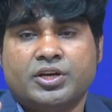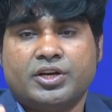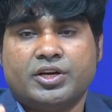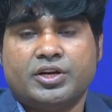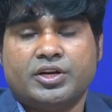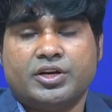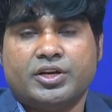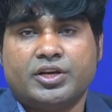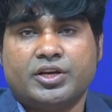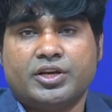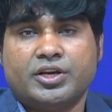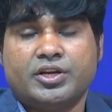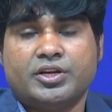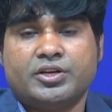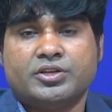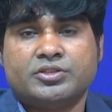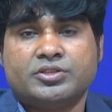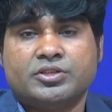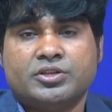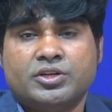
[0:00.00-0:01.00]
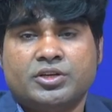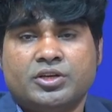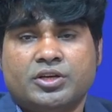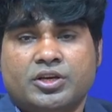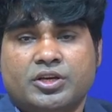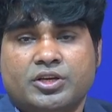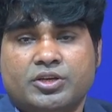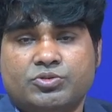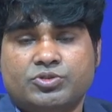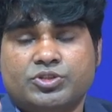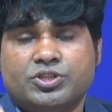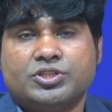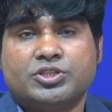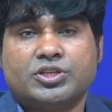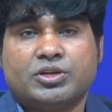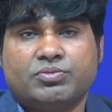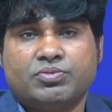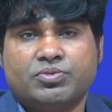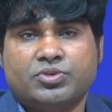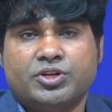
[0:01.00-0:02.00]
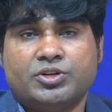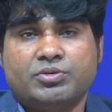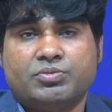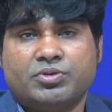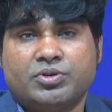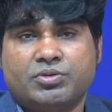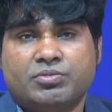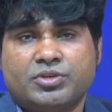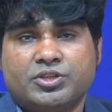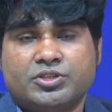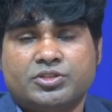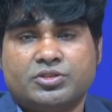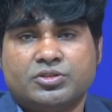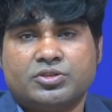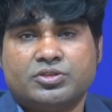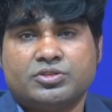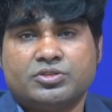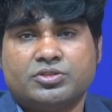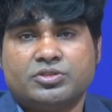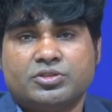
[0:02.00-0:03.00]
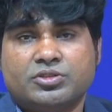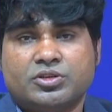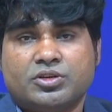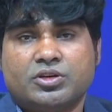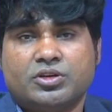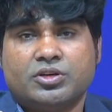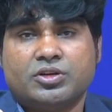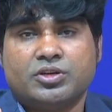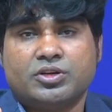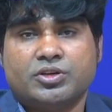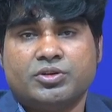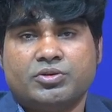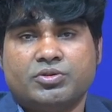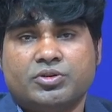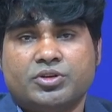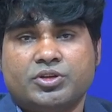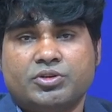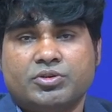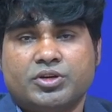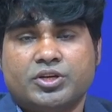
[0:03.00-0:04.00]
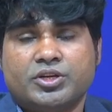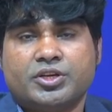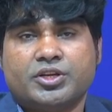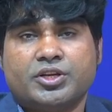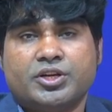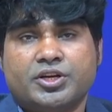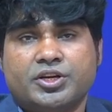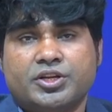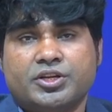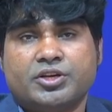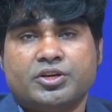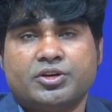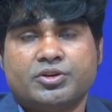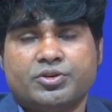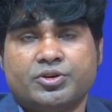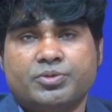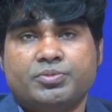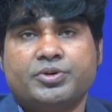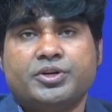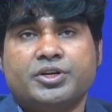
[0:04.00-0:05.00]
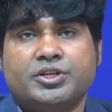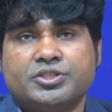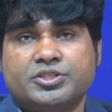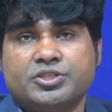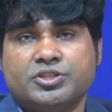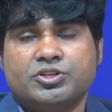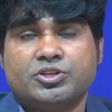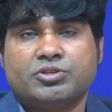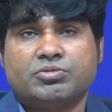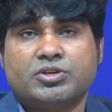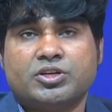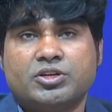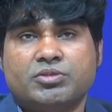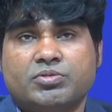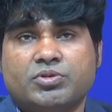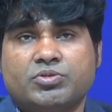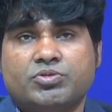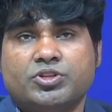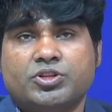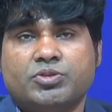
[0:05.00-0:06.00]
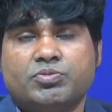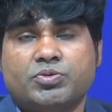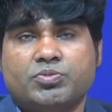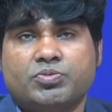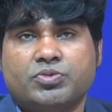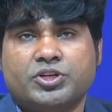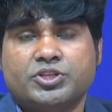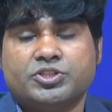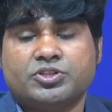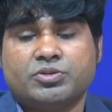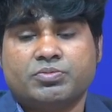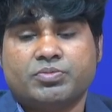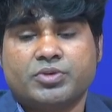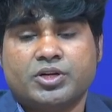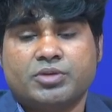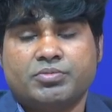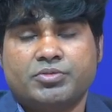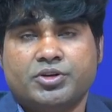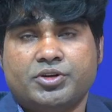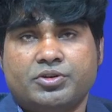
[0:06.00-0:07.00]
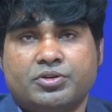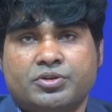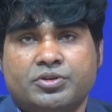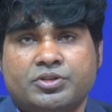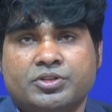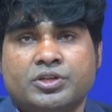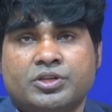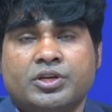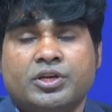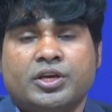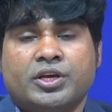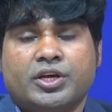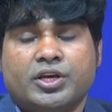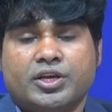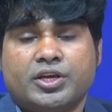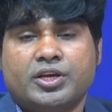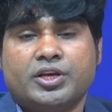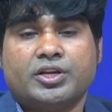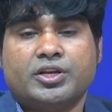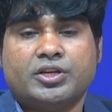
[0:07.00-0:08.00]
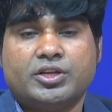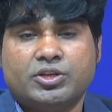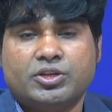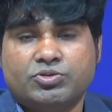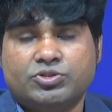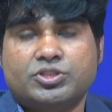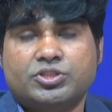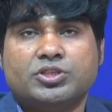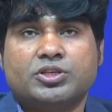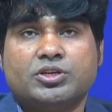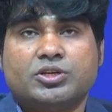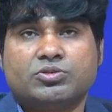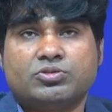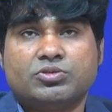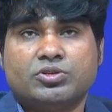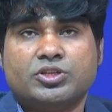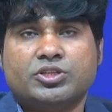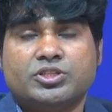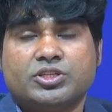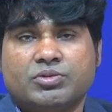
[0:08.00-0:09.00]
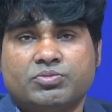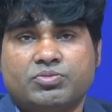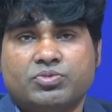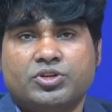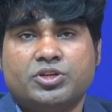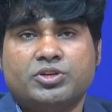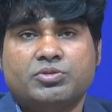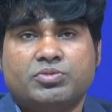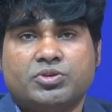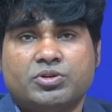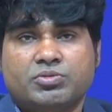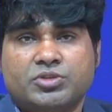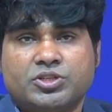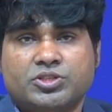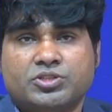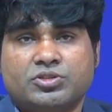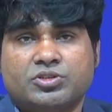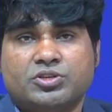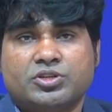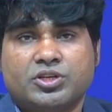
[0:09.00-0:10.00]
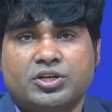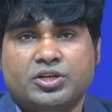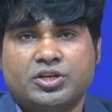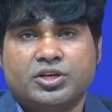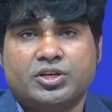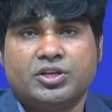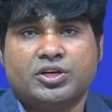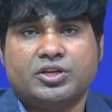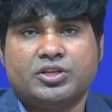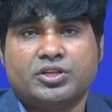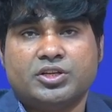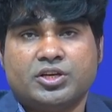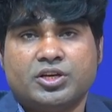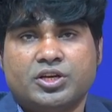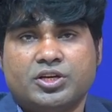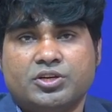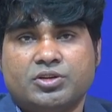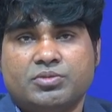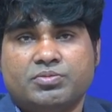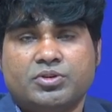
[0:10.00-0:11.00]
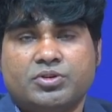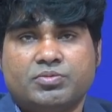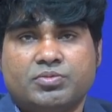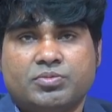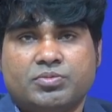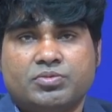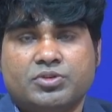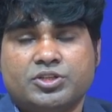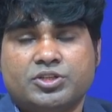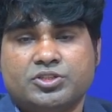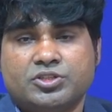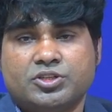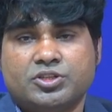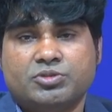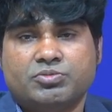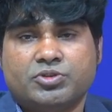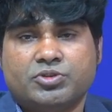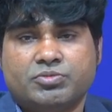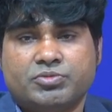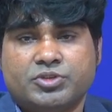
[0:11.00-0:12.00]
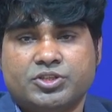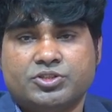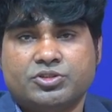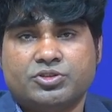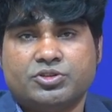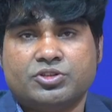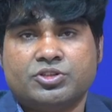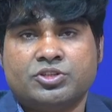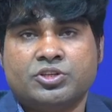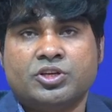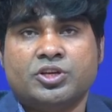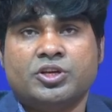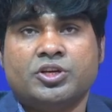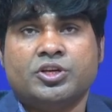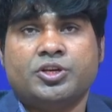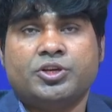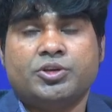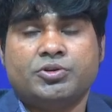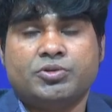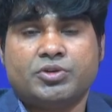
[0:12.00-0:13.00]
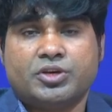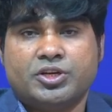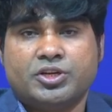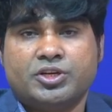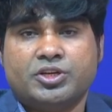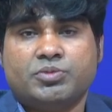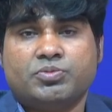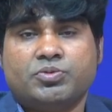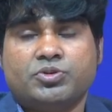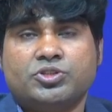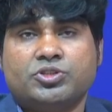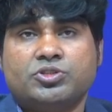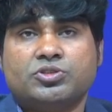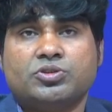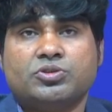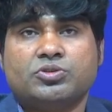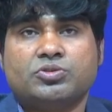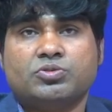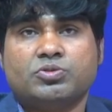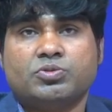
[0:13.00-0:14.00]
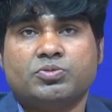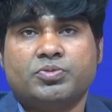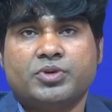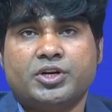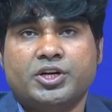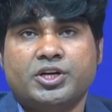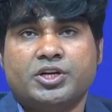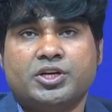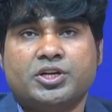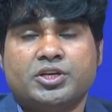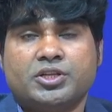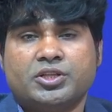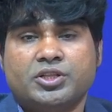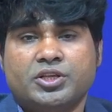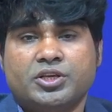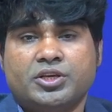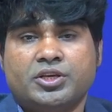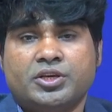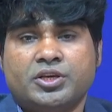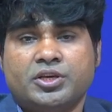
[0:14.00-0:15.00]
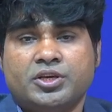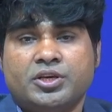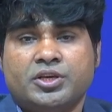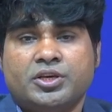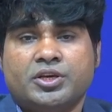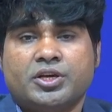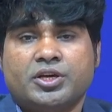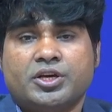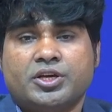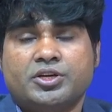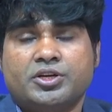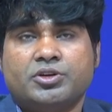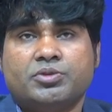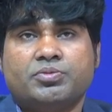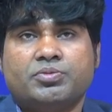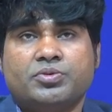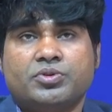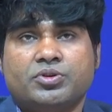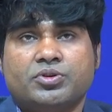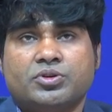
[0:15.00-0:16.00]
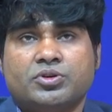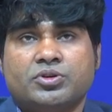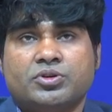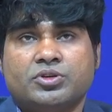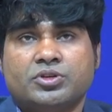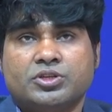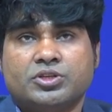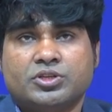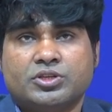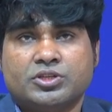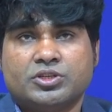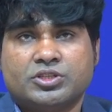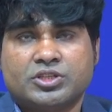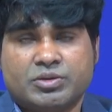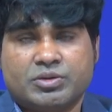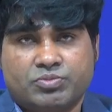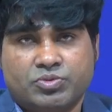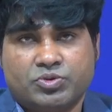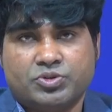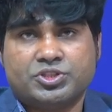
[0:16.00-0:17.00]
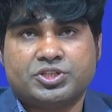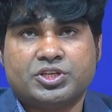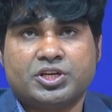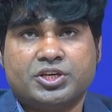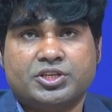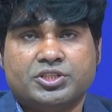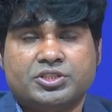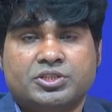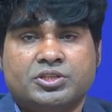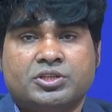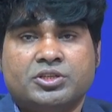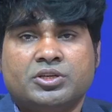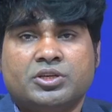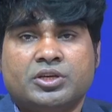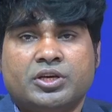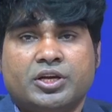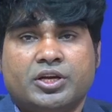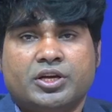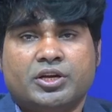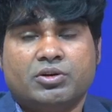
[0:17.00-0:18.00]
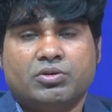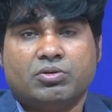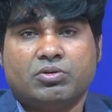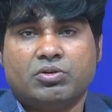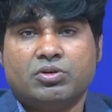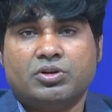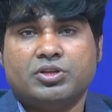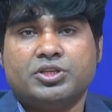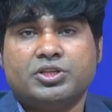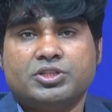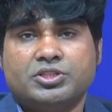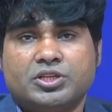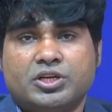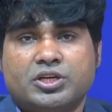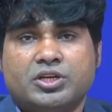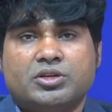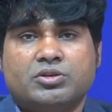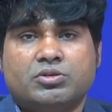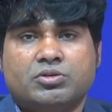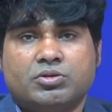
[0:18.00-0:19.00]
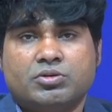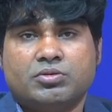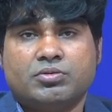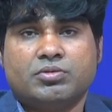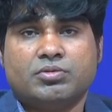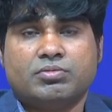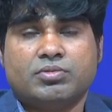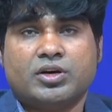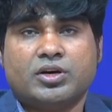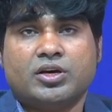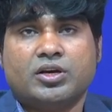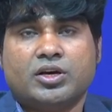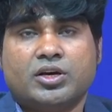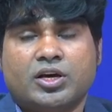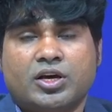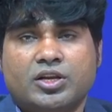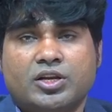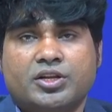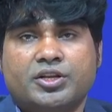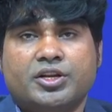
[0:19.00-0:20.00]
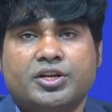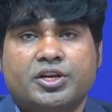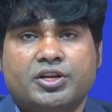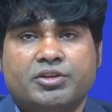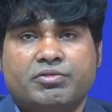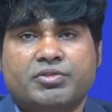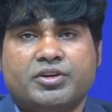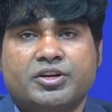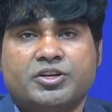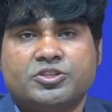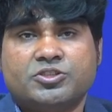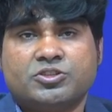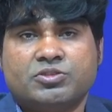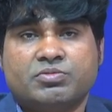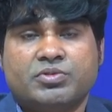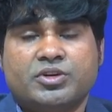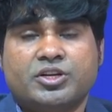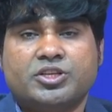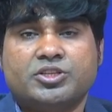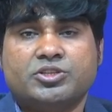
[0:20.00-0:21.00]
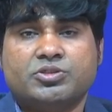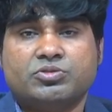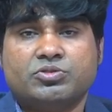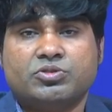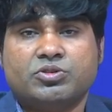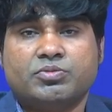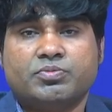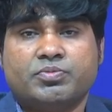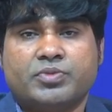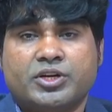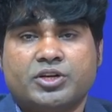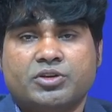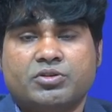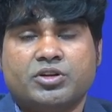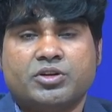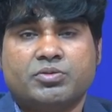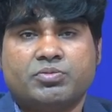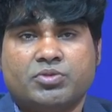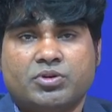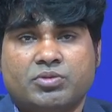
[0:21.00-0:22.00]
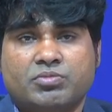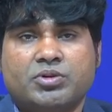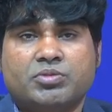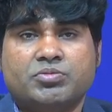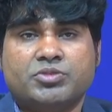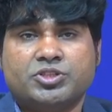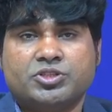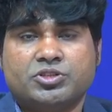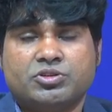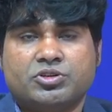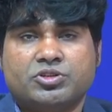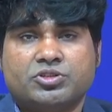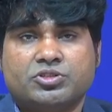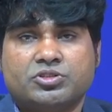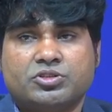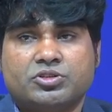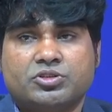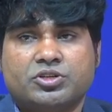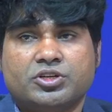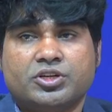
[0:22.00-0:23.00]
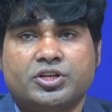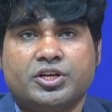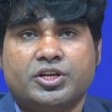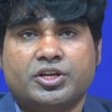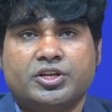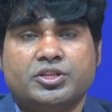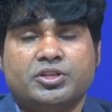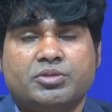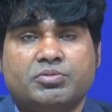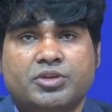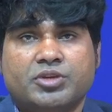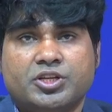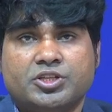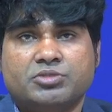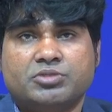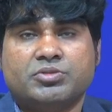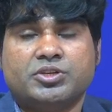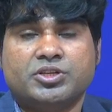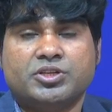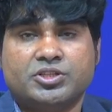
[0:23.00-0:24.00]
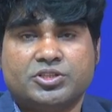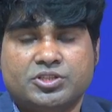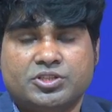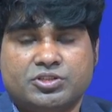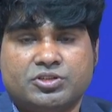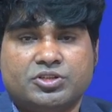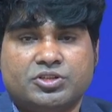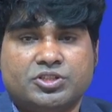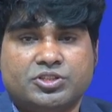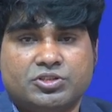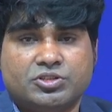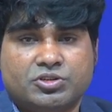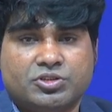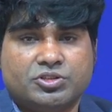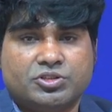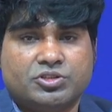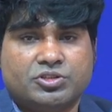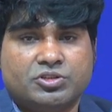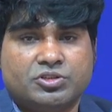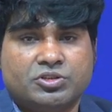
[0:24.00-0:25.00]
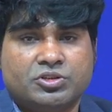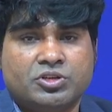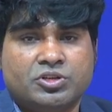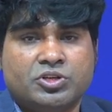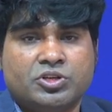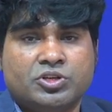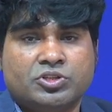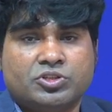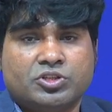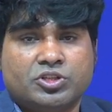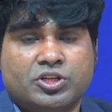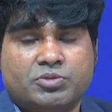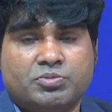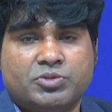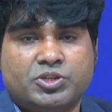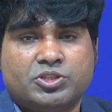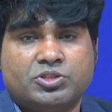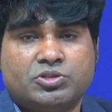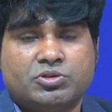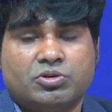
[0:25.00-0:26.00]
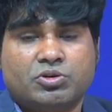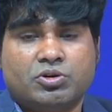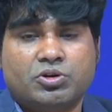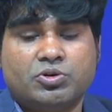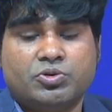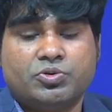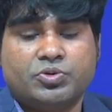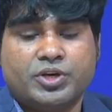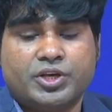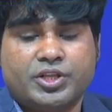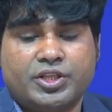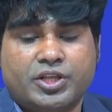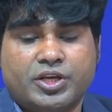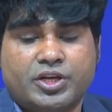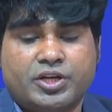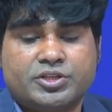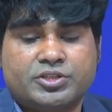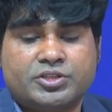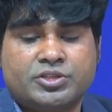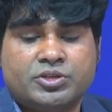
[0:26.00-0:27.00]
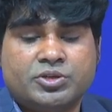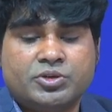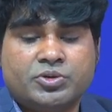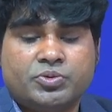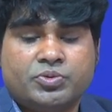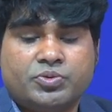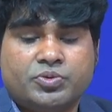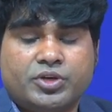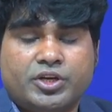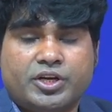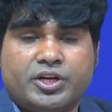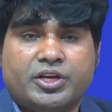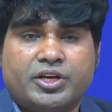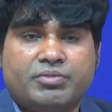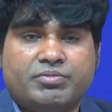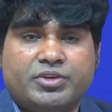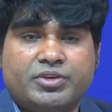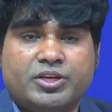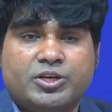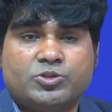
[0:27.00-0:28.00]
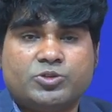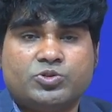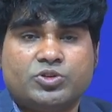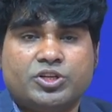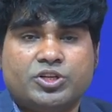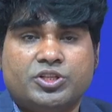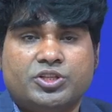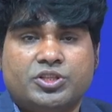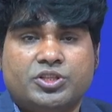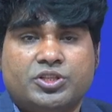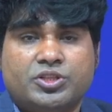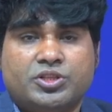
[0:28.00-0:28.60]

and again using sample informations you are creating a confidence interval about the population parameters. Again using actually sample information and the kind of population informations, you are in a position to predicting the kind of sample size, and all these are highly relevant so far as particular problem is concerned and the management decision is concerned. So, that means altogether we are having actually